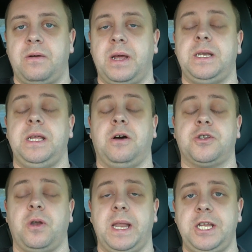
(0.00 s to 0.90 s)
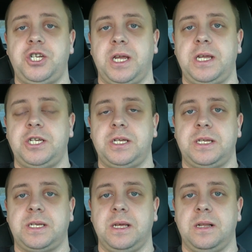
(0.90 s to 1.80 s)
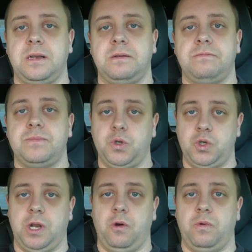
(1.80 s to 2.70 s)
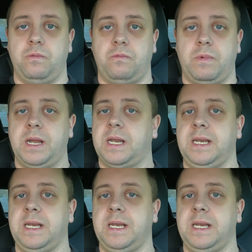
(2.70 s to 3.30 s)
right, the auto lane change is still too slow, right?